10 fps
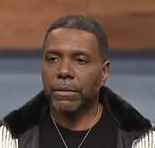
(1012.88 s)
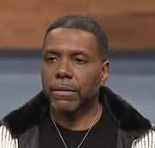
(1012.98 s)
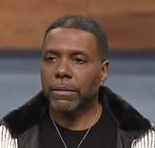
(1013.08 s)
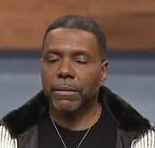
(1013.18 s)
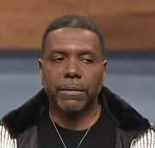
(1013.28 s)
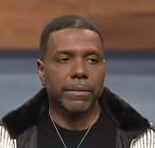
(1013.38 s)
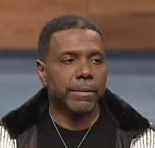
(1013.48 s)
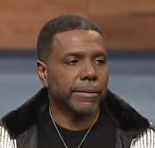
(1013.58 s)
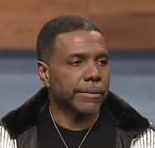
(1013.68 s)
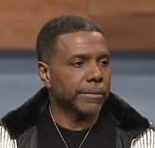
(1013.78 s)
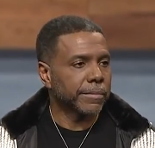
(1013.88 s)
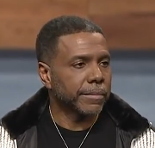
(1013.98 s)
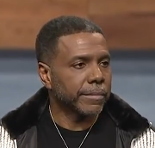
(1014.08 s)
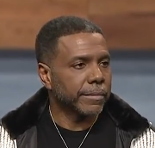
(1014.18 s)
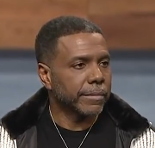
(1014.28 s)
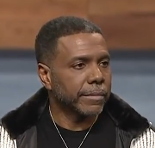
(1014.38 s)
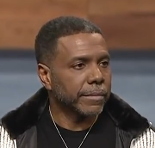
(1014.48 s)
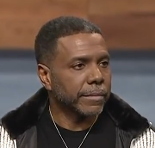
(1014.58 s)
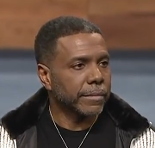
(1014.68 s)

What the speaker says: [no speech]